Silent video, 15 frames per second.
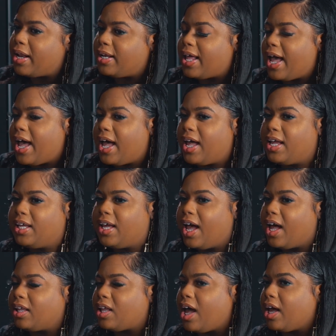dad, he
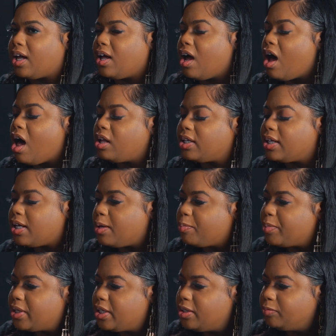had like a hauling
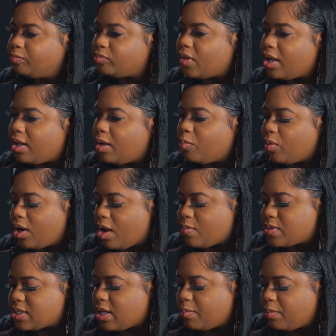company when I
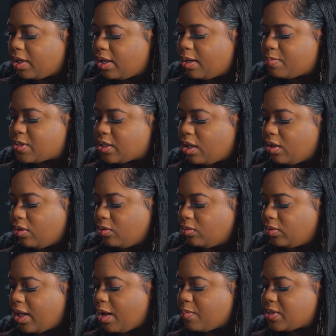was coming up. So
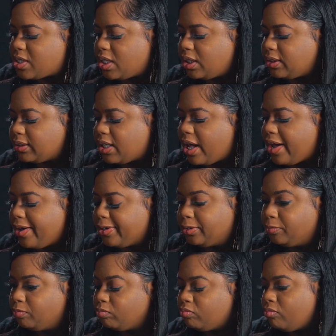that was his
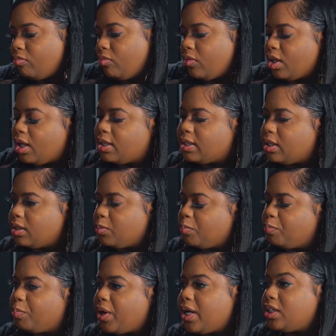
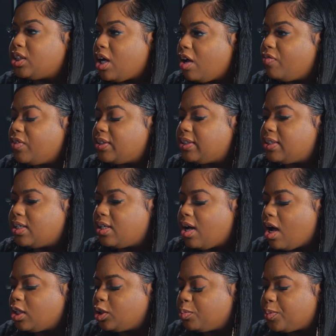branch off into
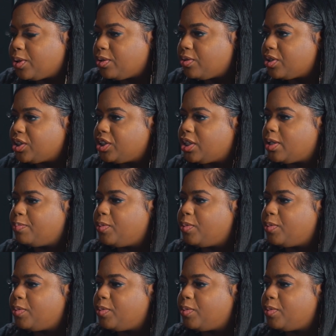entrepreneurship,